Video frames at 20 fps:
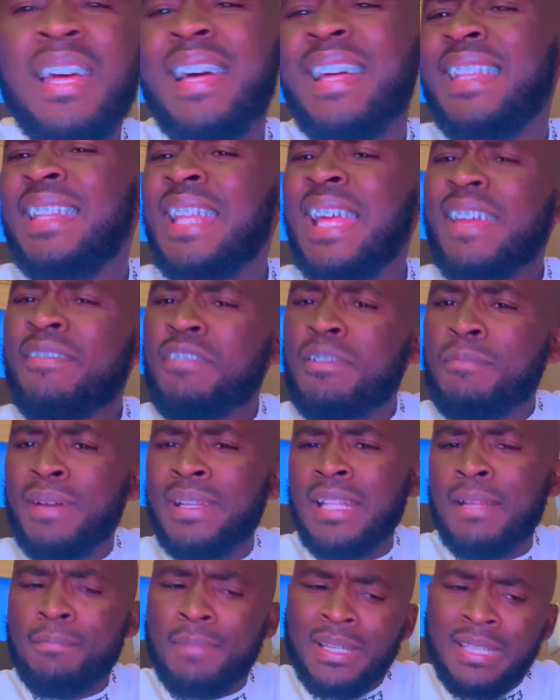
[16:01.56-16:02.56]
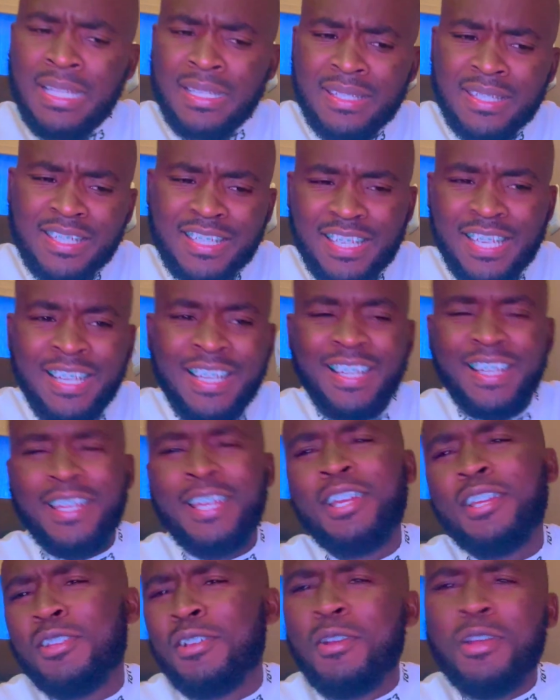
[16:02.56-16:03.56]
life is about the balance.
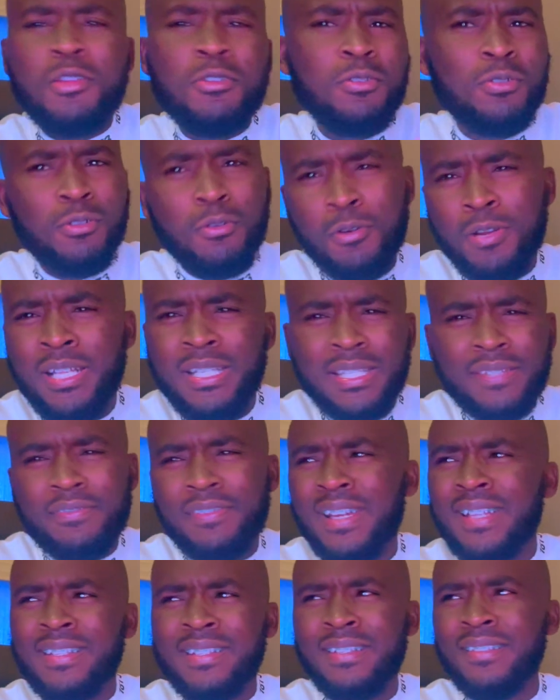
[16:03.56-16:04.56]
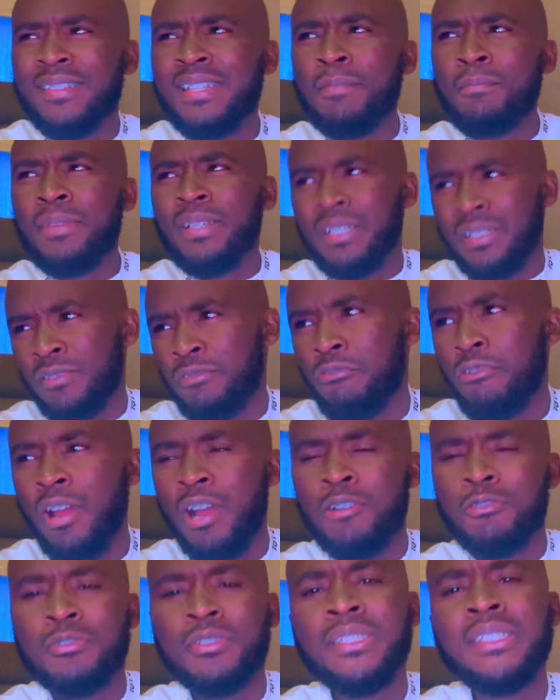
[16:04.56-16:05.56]
You'll always find the middle
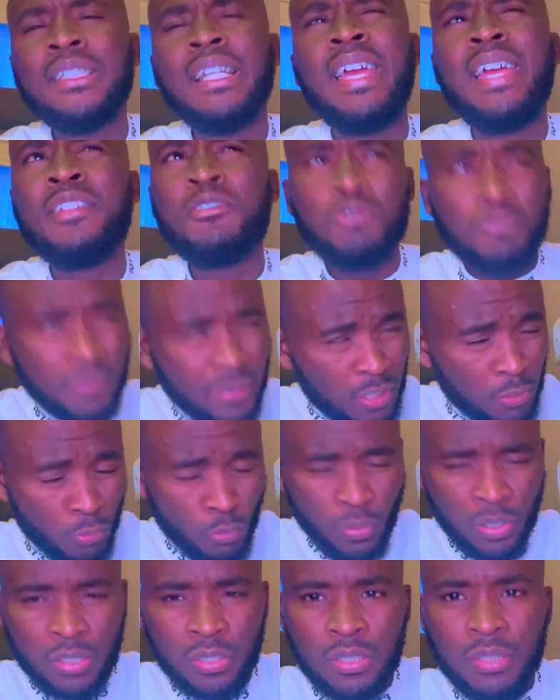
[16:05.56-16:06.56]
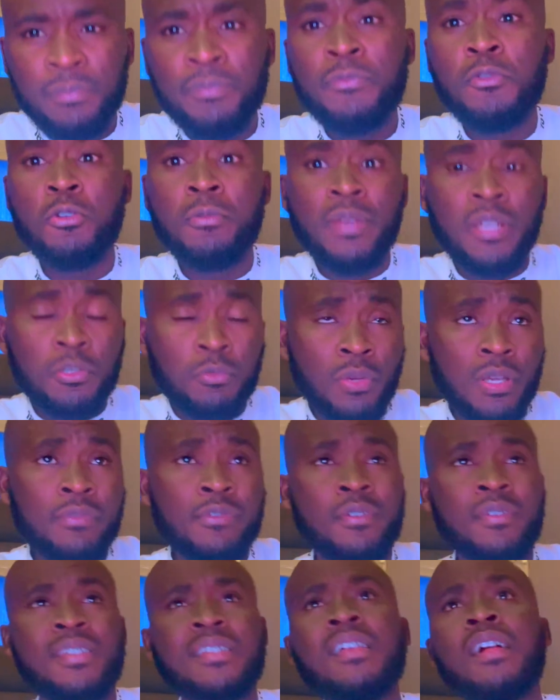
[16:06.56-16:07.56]
ground, and you make it work. You make it work for
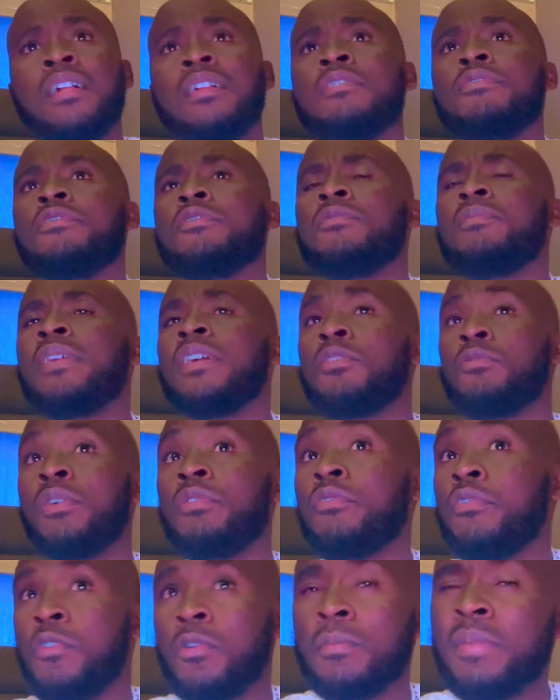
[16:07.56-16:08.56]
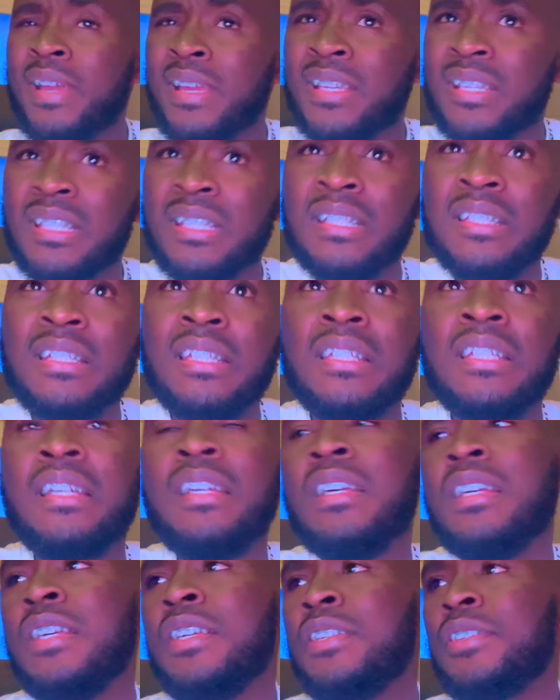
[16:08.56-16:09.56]
yourself, you make it work for your patients.
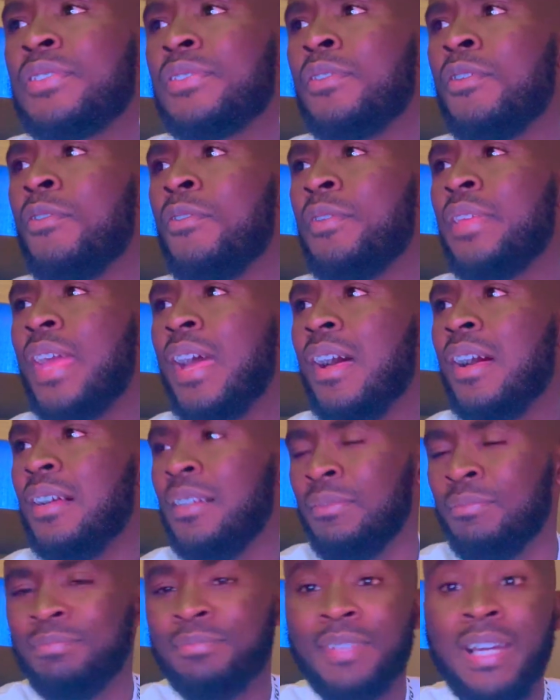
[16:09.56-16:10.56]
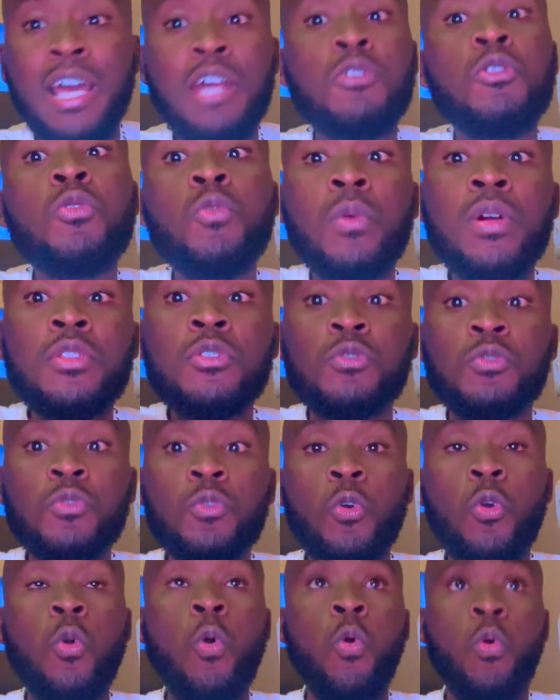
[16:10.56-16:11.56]
So yeah, I don't want to
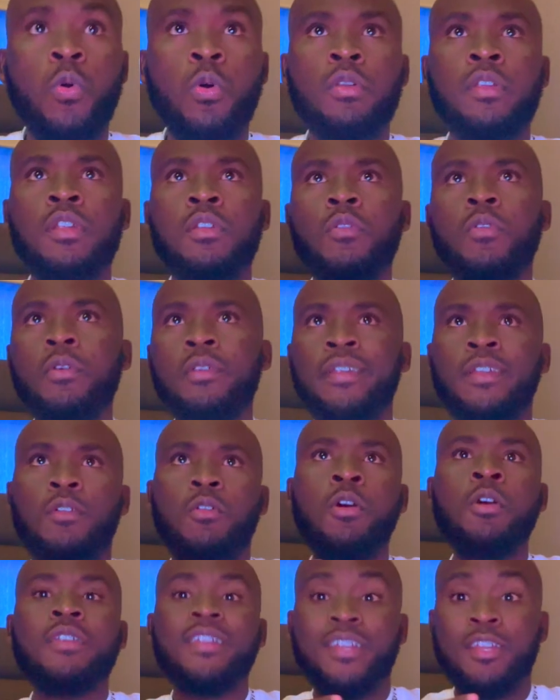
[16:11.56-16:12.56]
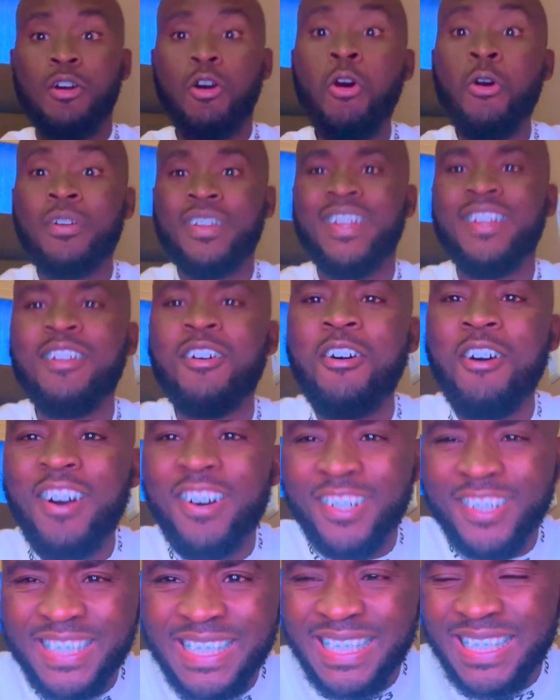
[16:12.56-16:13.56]
go on and on and on and on and
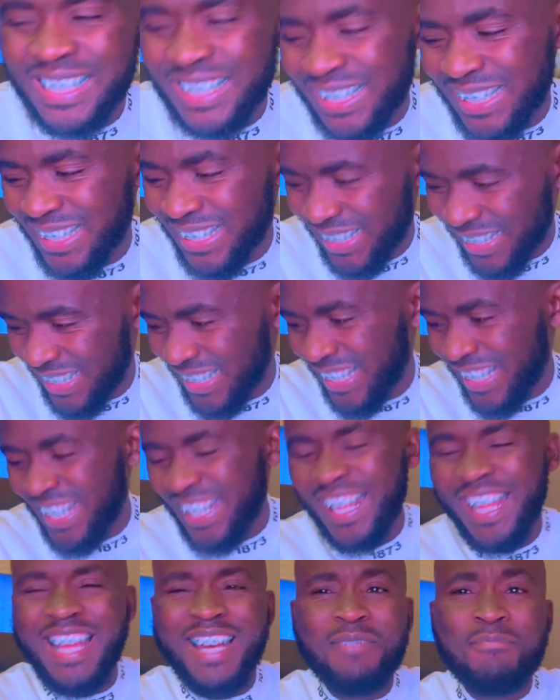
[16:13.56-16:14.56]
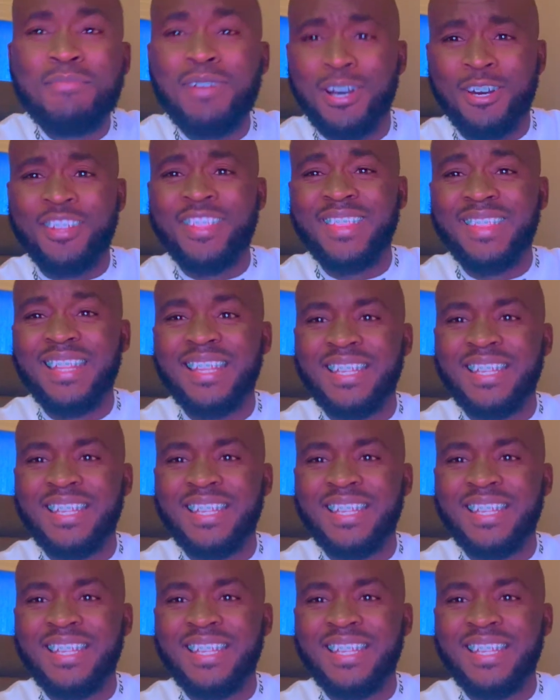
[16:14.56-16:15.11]
on.